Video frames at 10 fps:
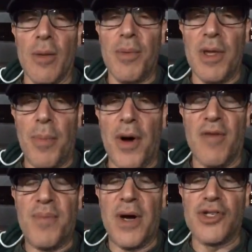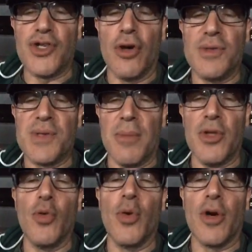to be a part of Periscope Summit,
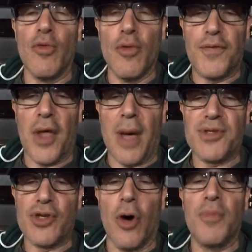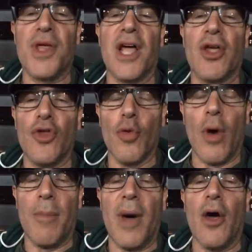doing a rooftop scope that I can do
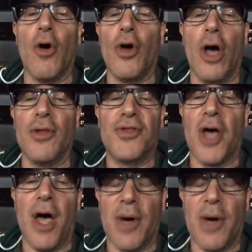on my own all the time.